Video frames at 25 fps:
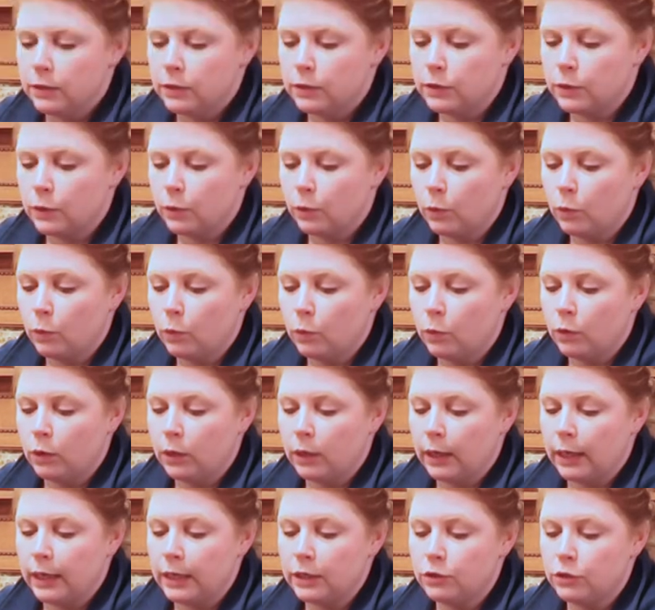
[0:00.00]

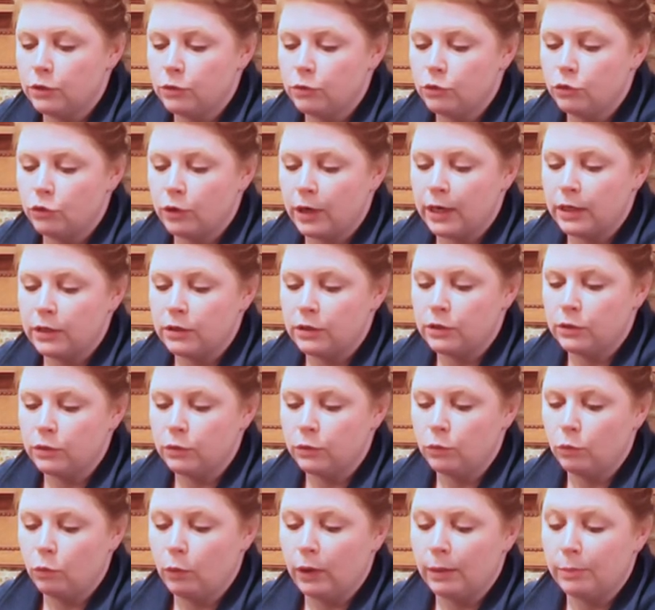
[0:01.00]
So I do try
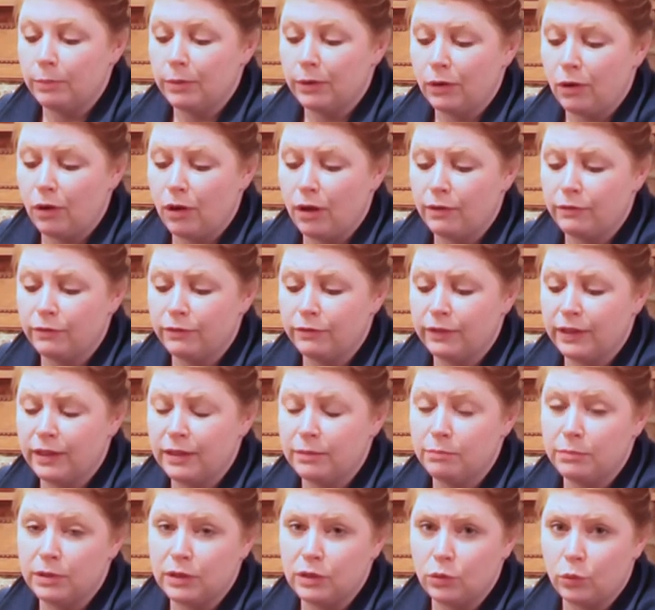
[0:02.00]
to wipe it off
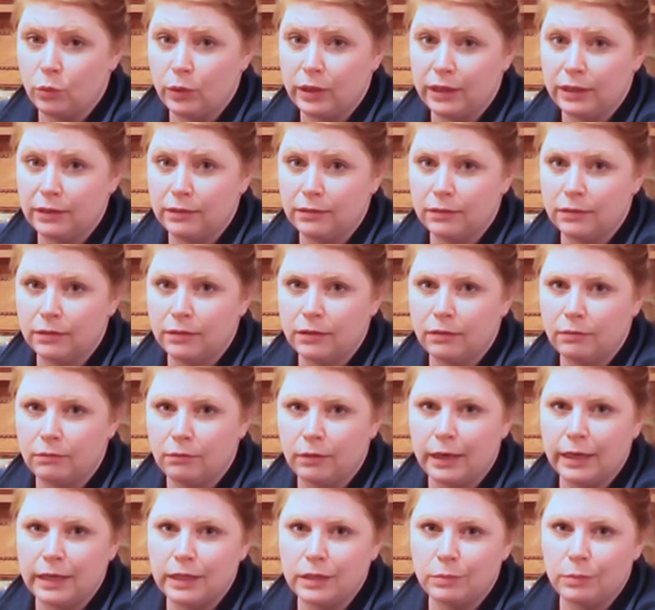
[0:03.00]
in between
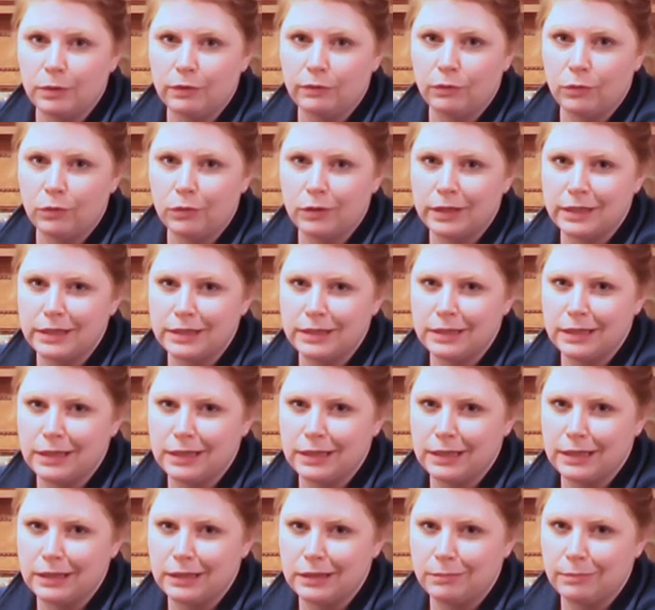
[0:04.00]
rides before I
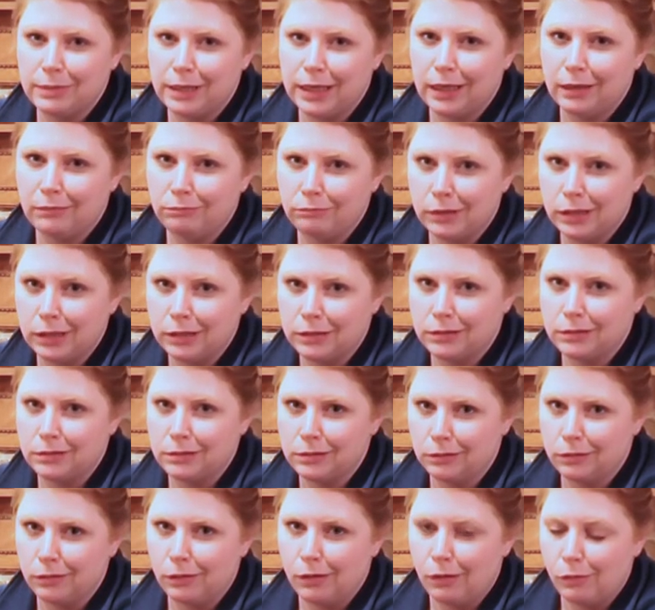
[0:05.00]
stick it in the bag, but it's
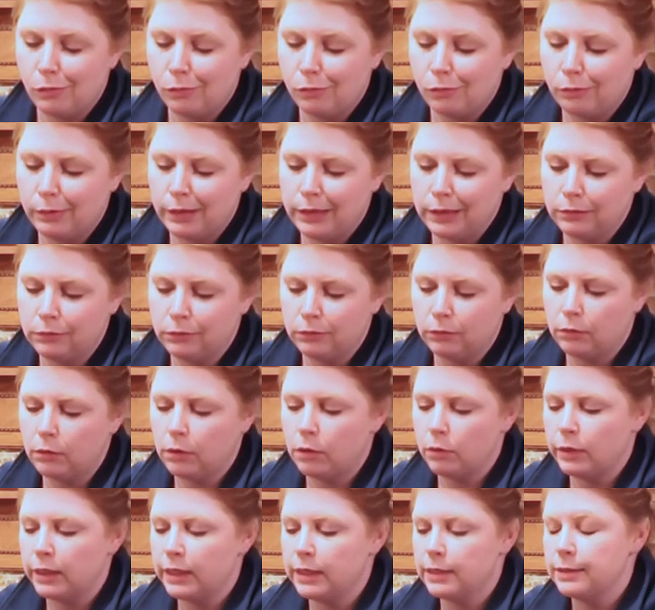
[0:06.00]
still all wet and
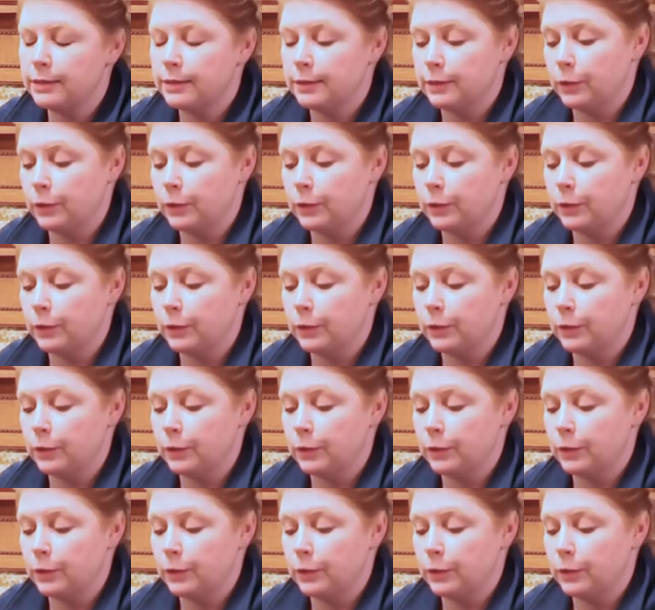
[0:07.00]
grody.